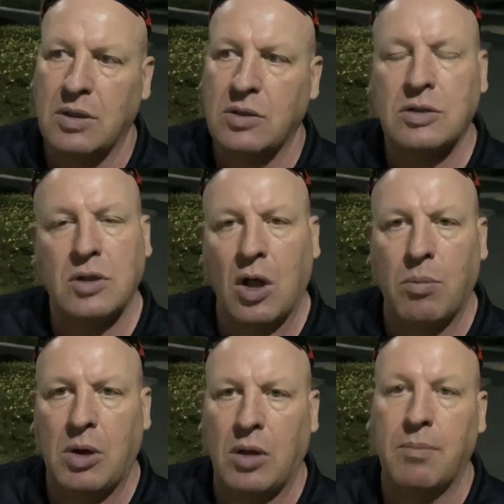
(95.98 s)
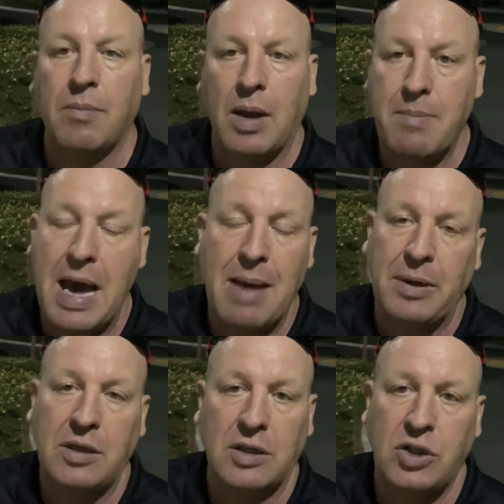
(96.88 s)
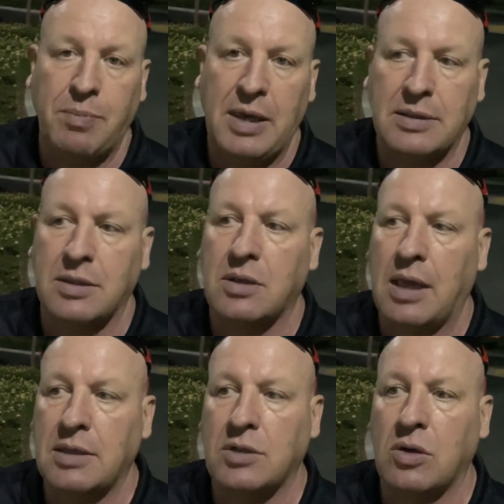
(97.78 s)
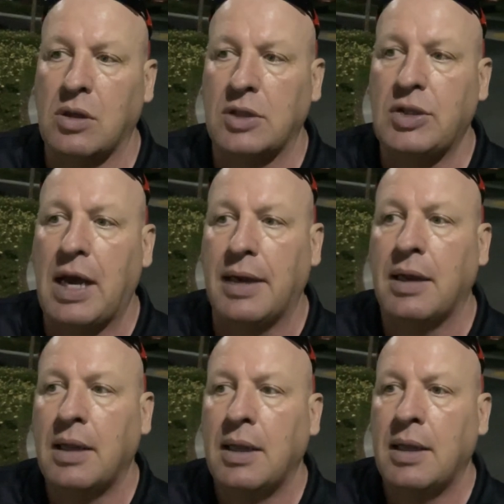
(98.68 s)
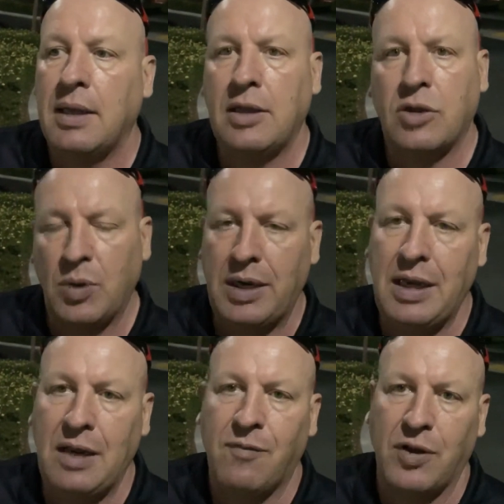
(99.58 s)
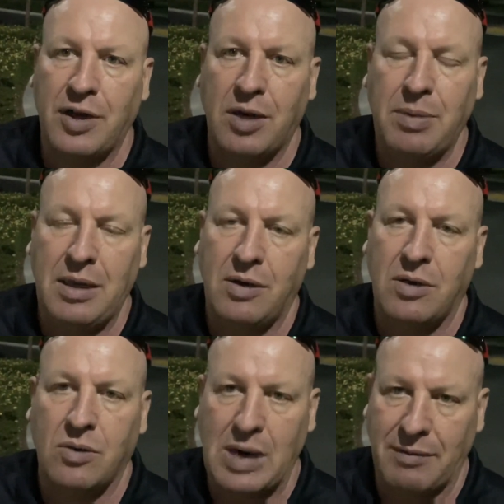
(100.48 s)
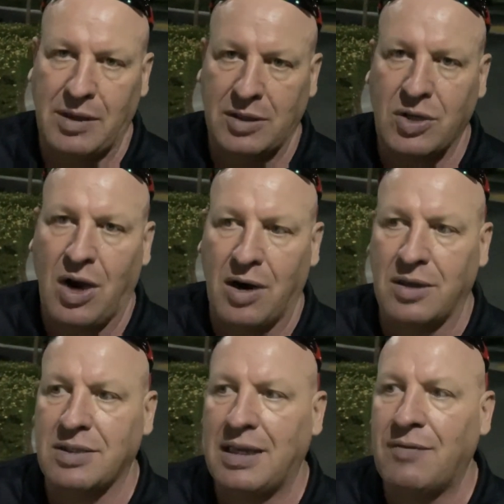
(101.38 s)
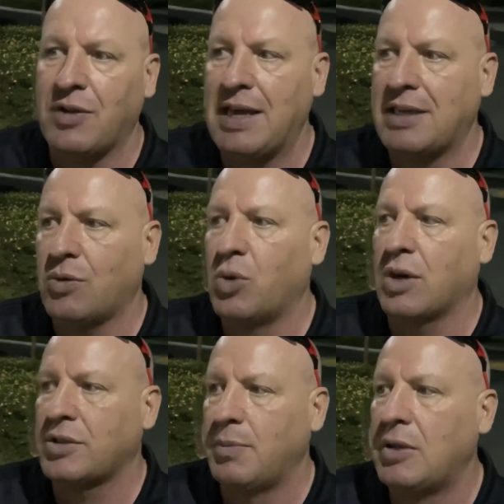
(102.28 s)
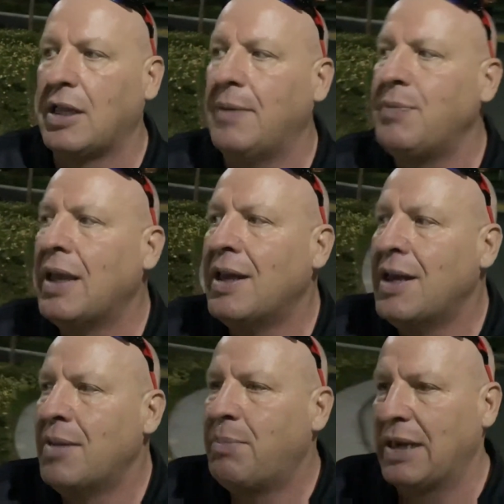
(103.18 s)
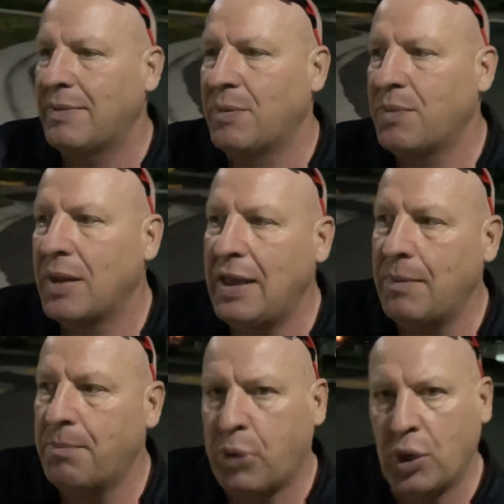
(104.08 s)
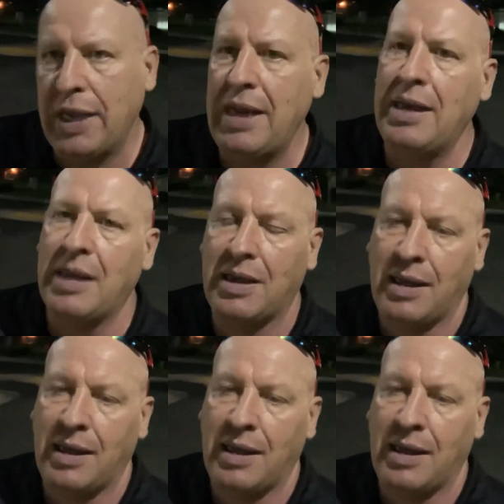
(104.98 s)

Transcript: this global mapping the GPS as Google has done in 3D for there to be driverless cars and for that to work smoothly. But putting